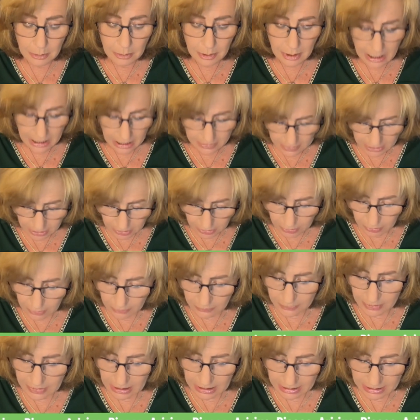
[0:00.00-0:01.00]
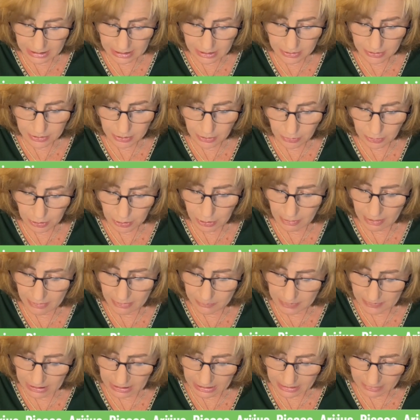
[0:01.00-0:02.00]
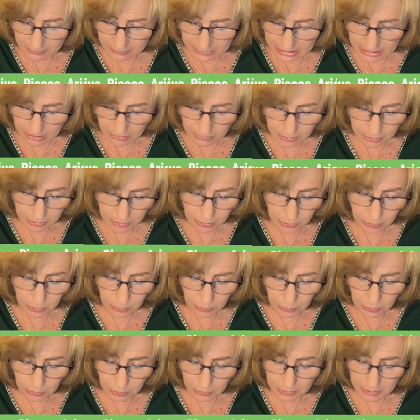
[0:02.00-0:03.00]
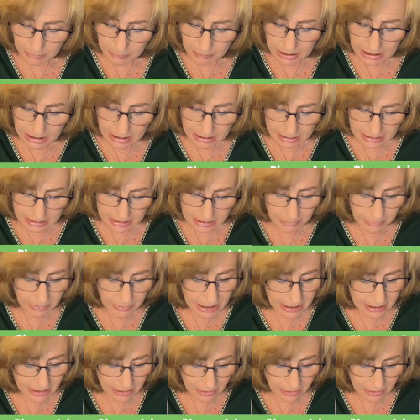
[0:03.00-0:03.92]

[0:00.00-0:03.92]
I think you're feeling as though you have been left out in the cold because somebody's